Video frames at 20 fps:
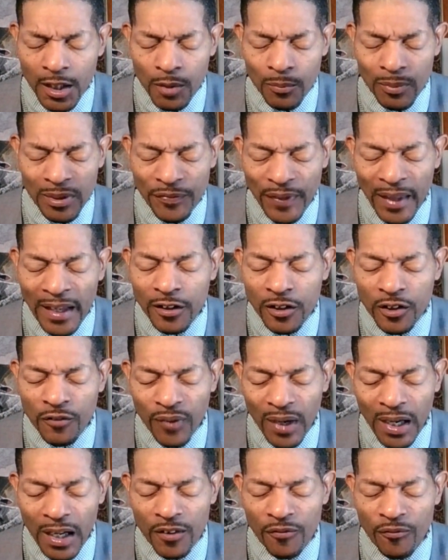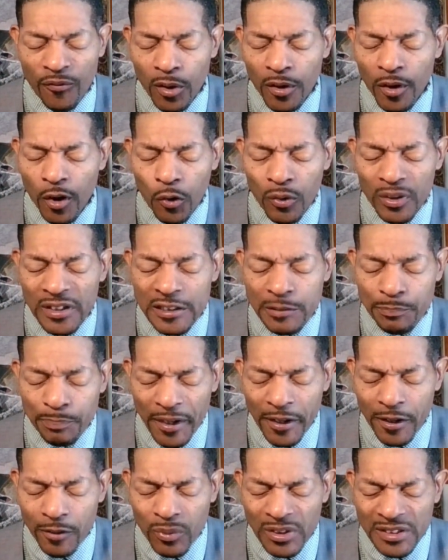We thank you, Father, for the Holy
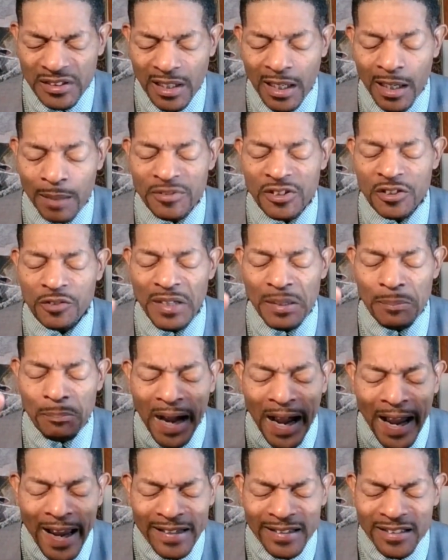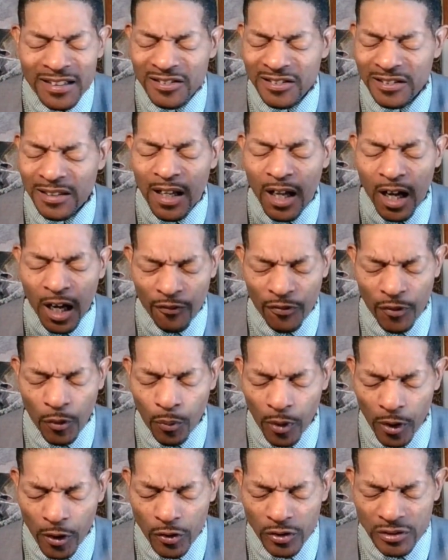Spirit, which comes to remind us of the
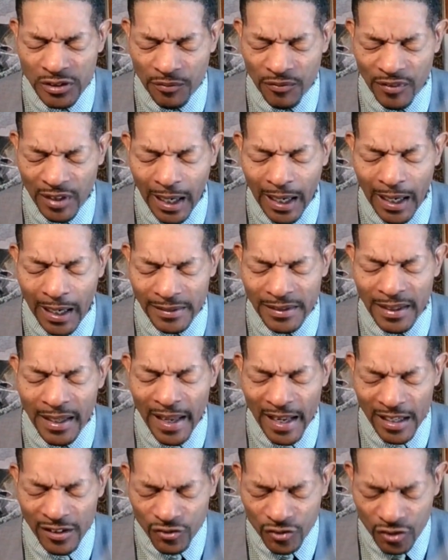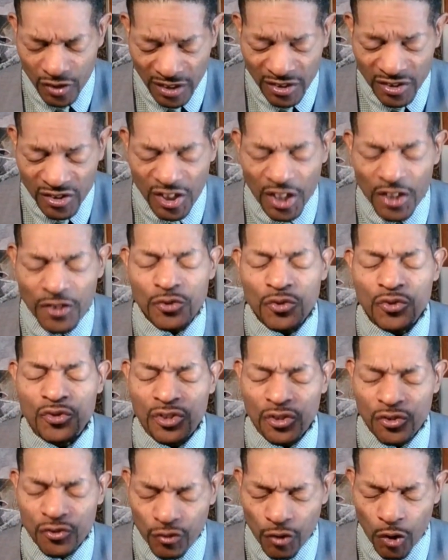words of God and continues
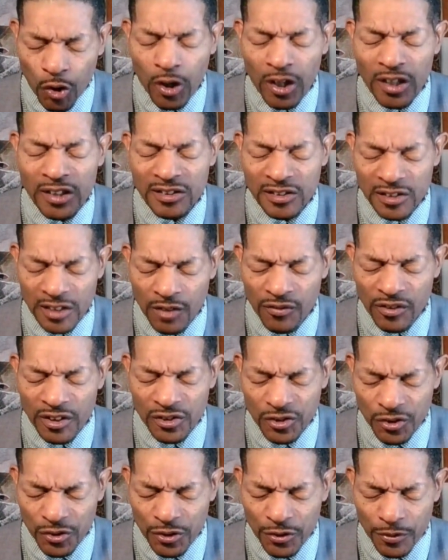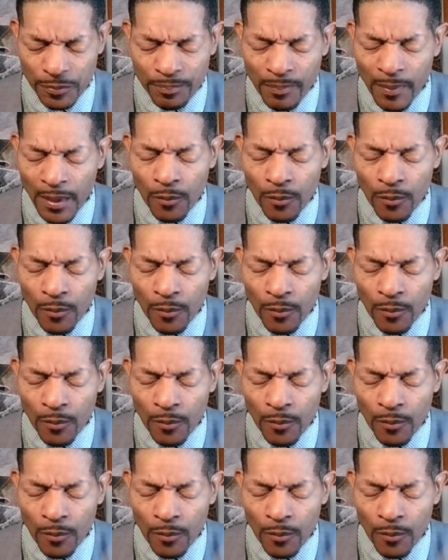to draw us nearer to you.